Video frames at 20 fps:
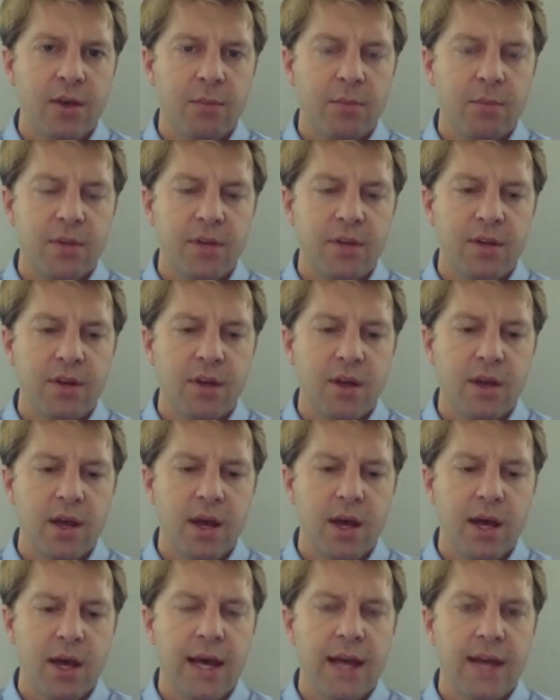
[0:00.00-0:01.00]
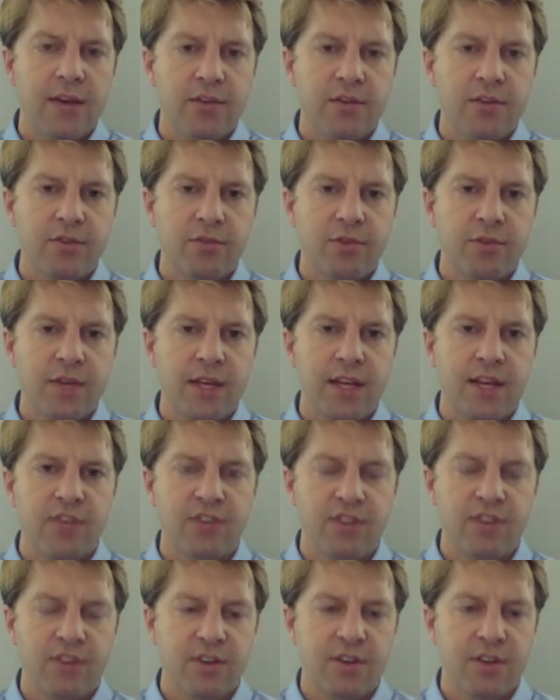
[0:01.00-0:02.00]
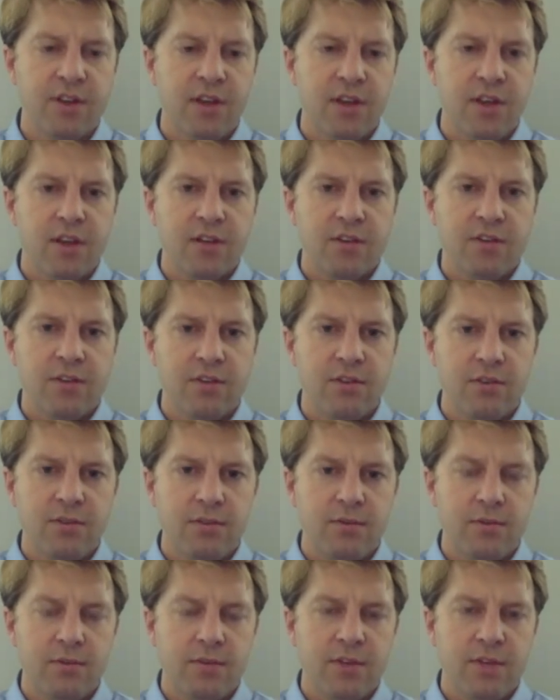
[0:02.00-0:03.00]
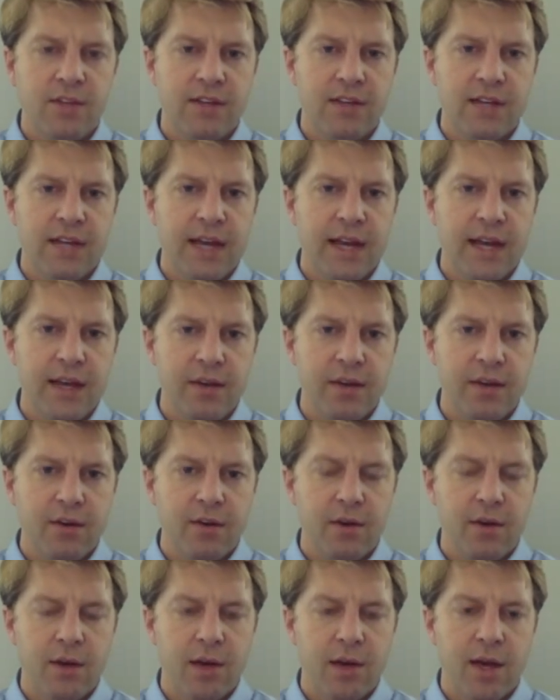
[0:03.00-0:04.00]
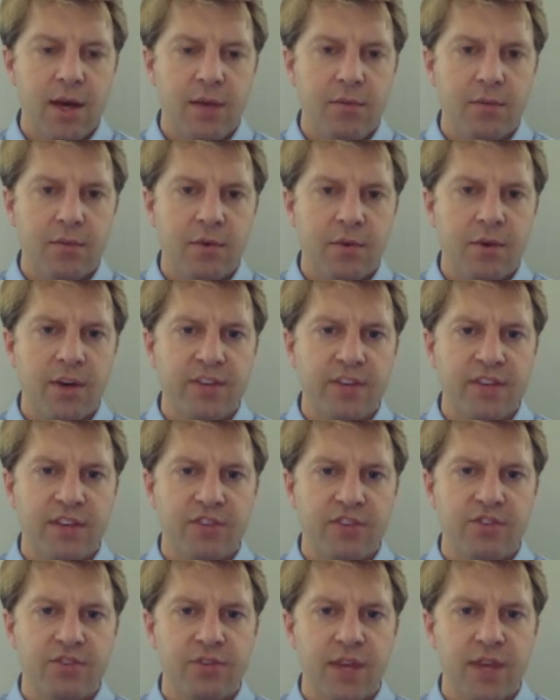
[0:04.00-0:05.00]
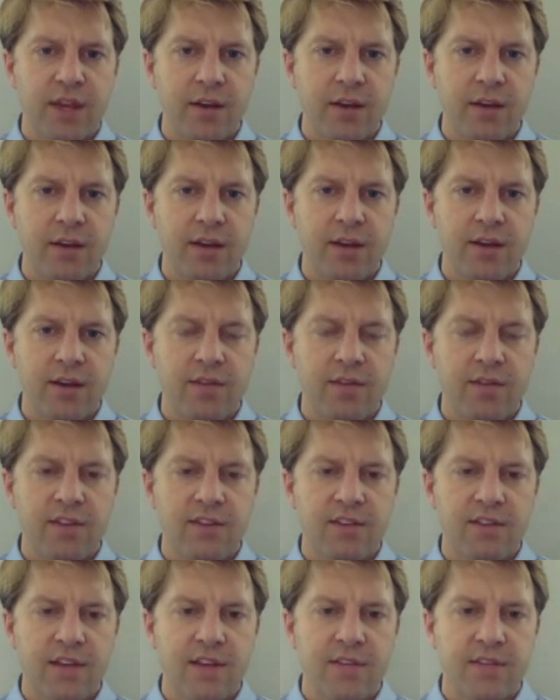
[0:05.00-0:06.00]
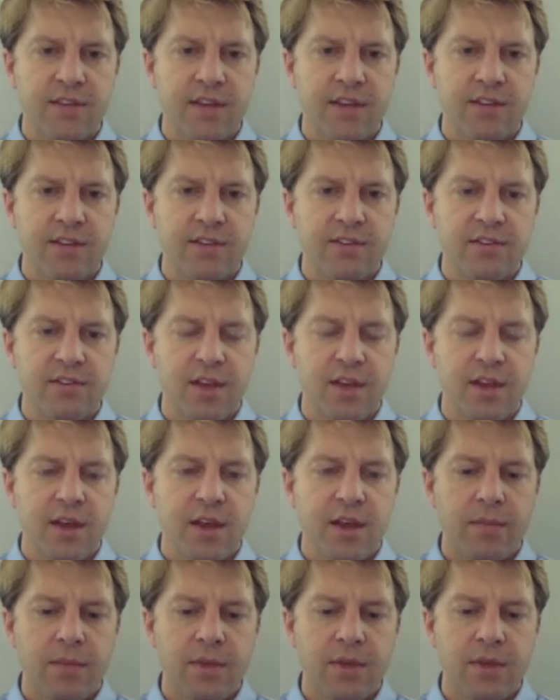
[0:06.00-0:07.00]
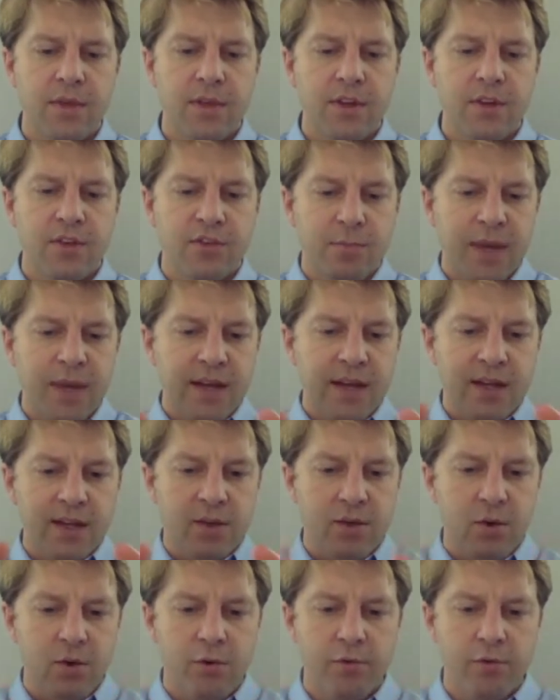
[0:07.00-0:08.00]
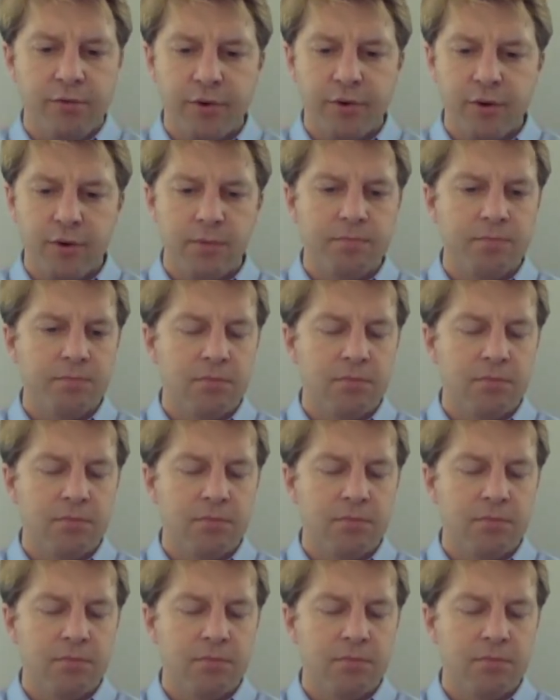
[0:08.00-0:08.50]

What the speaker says: But a high dose of radiation to the entire cross-sectional area of the esophagus, spanning over,